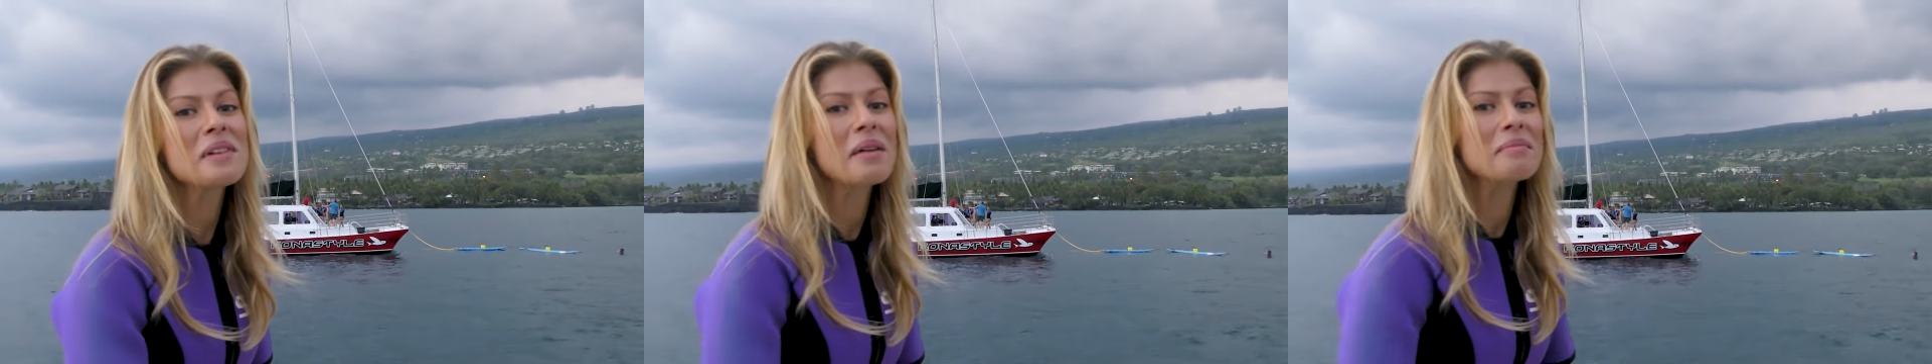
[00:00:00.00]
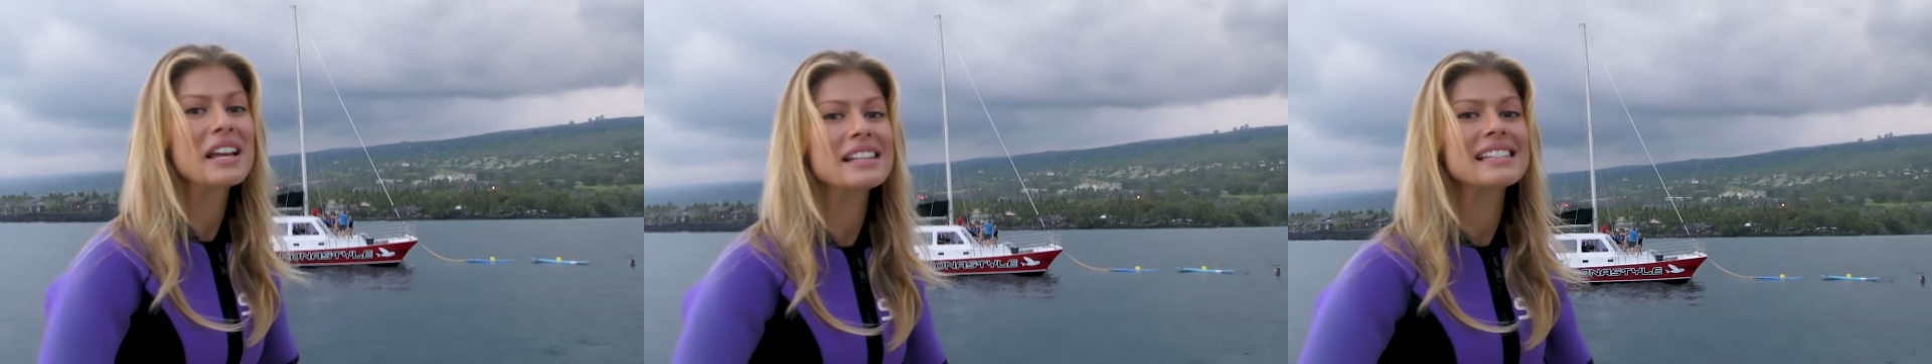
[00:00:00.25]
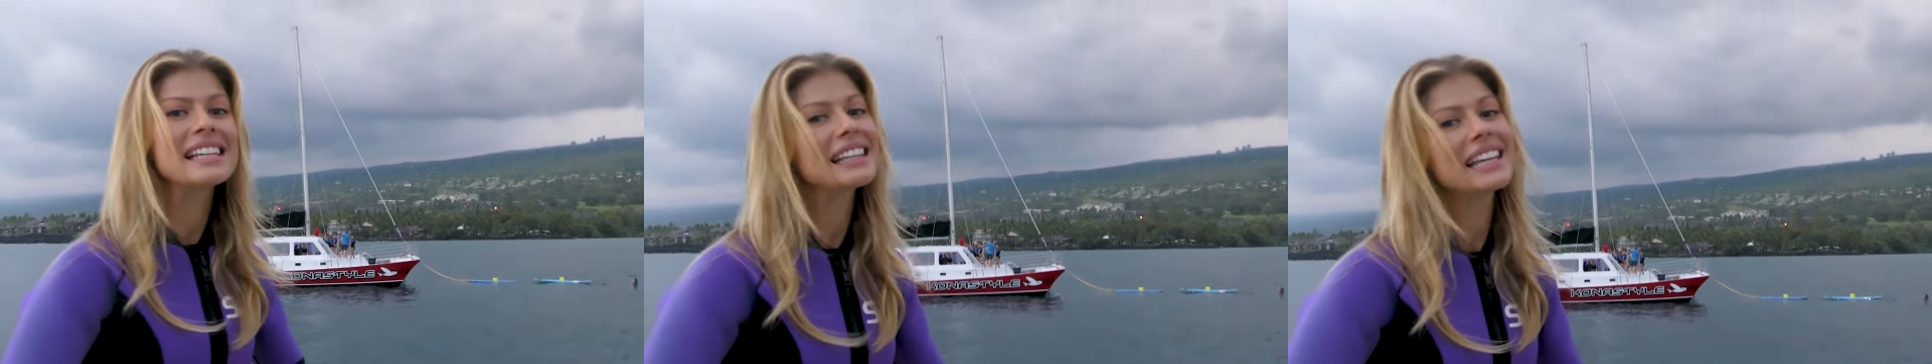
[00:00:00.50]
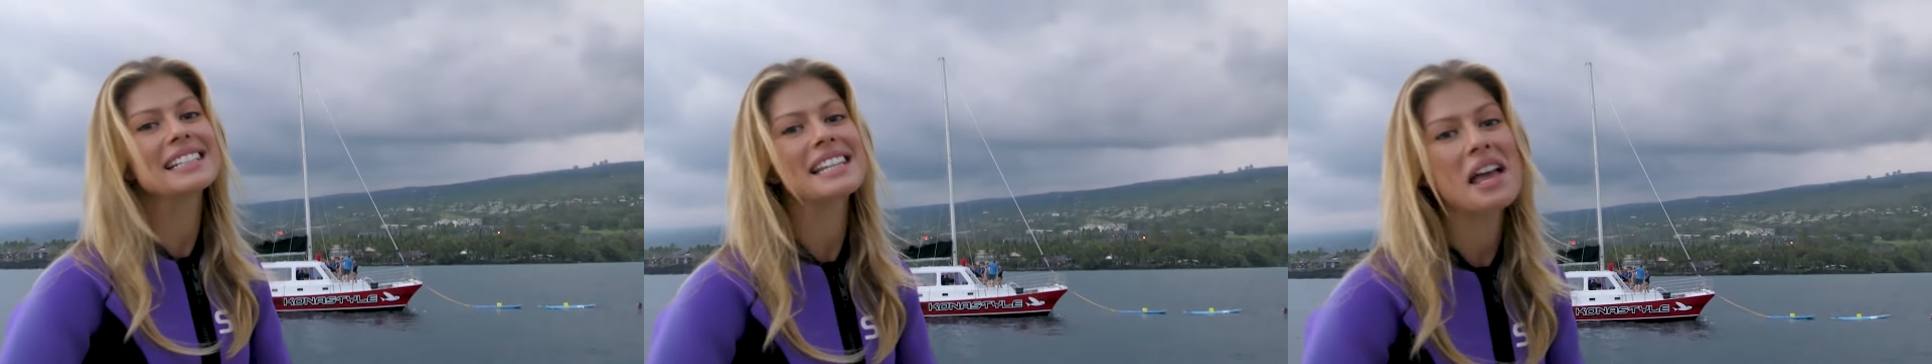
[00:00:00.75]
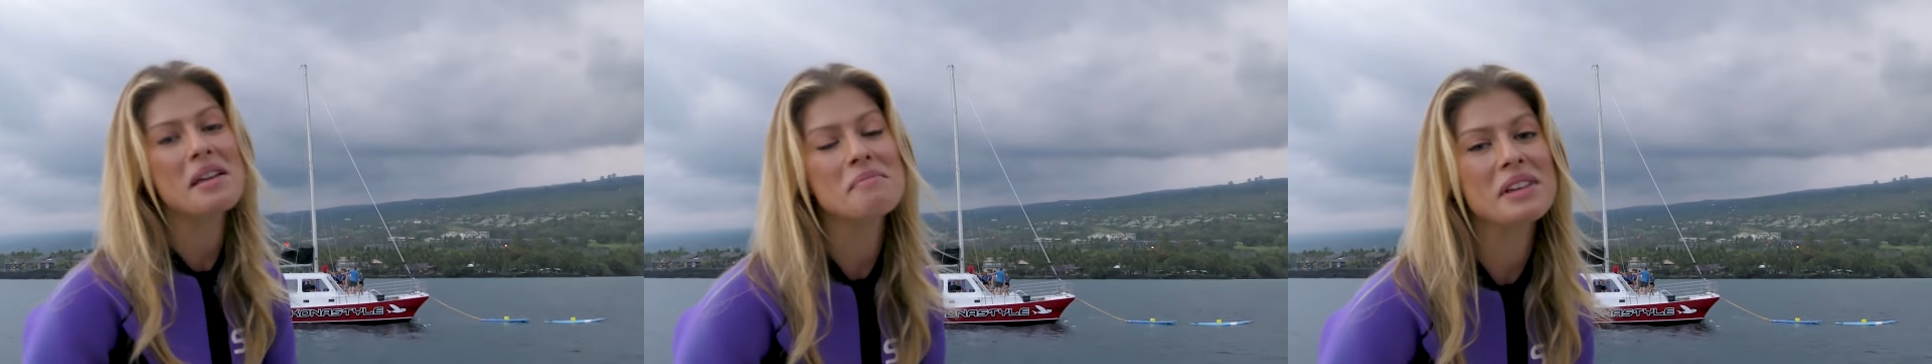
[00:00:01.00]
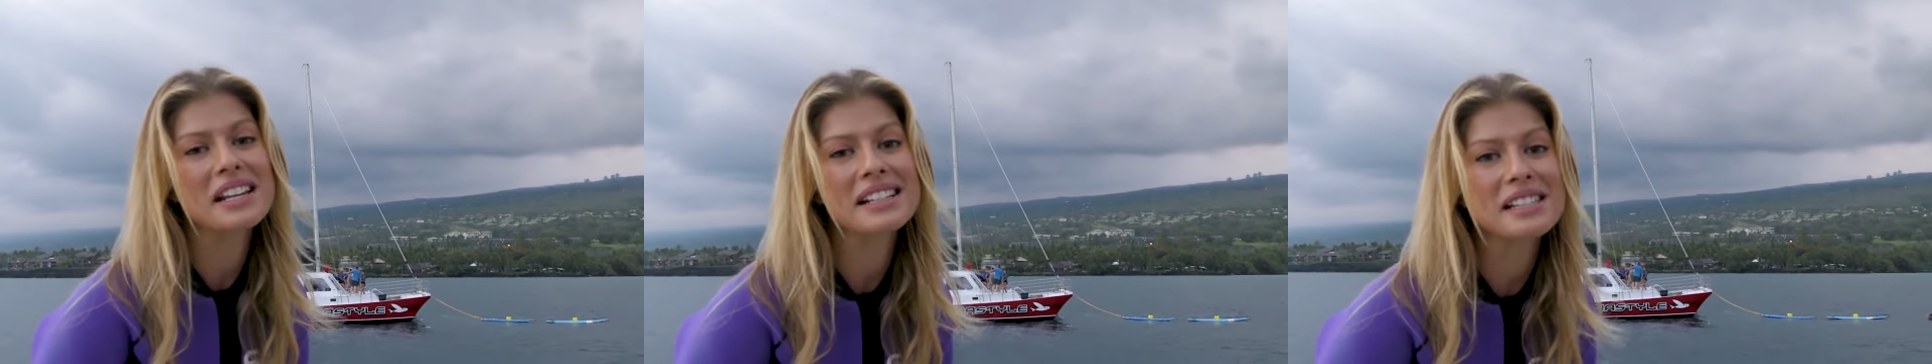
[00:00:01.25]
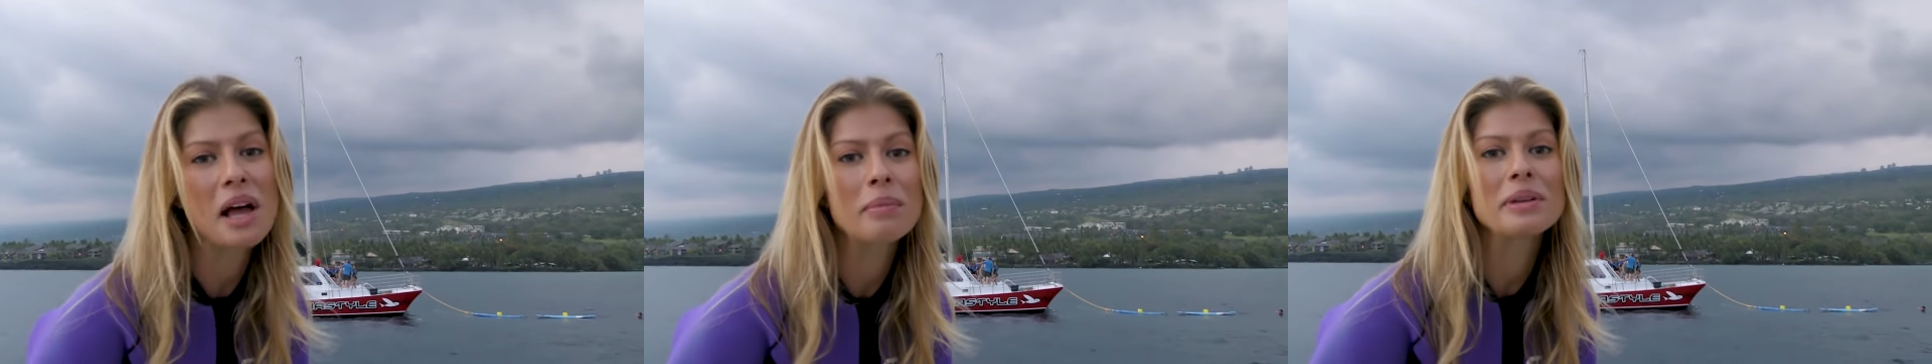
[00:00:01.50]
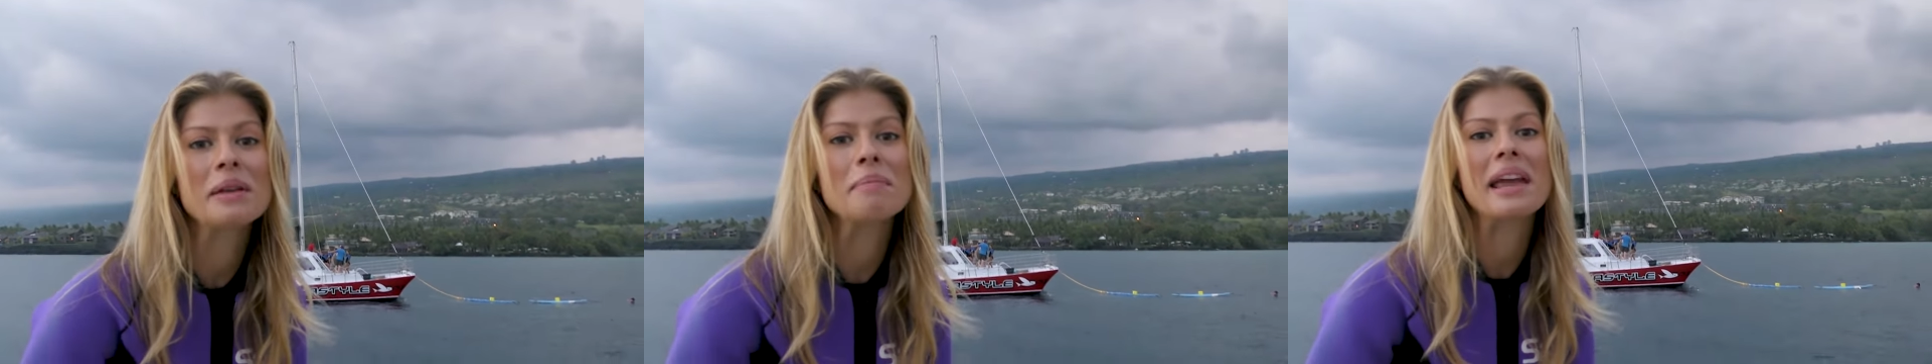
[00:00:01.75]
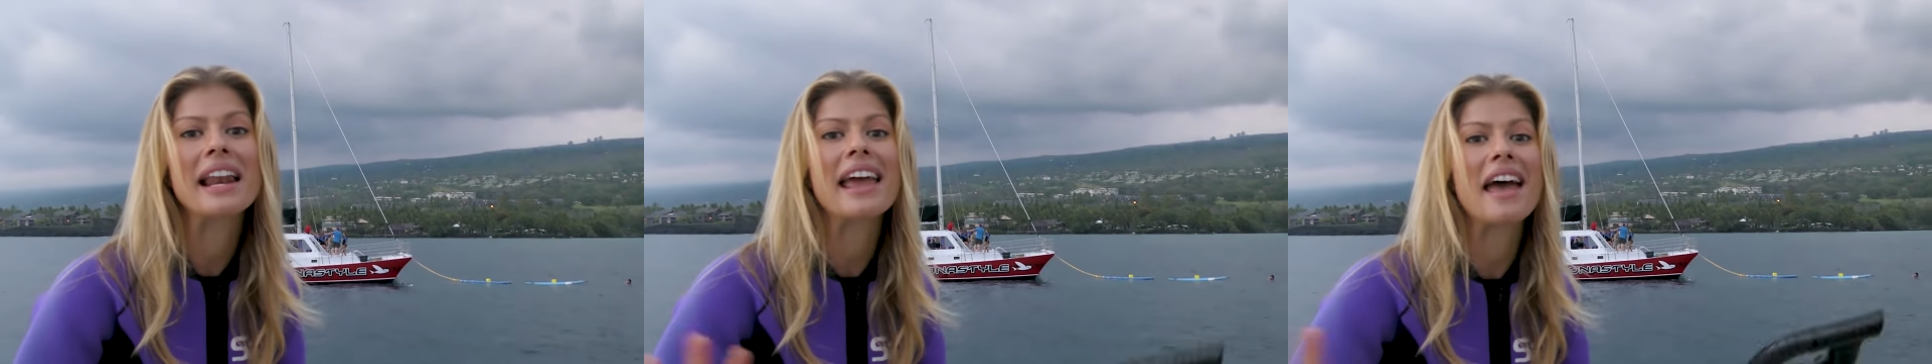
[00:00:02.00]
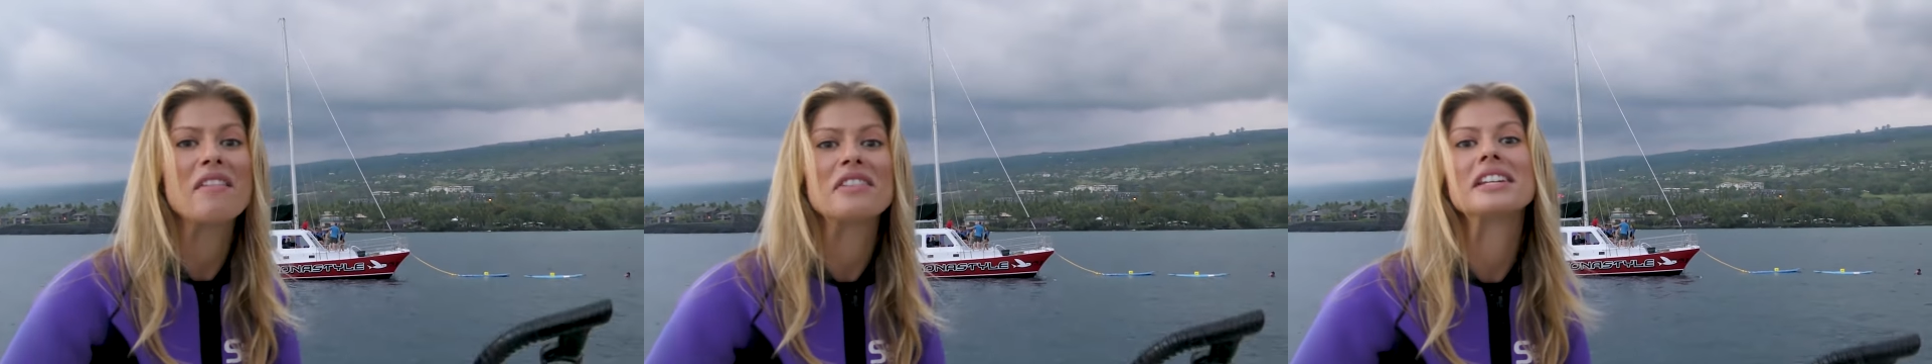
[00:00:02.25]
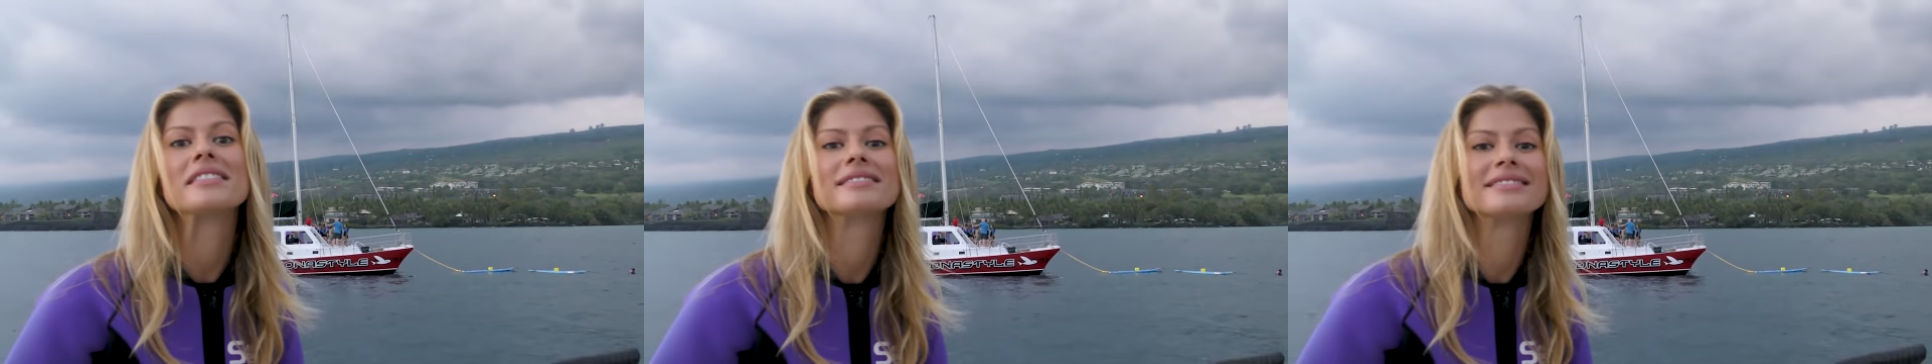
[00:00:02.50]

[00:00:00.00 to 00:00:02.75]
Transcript: I'm guessing in like ten minutes, I'll be in manta heaven.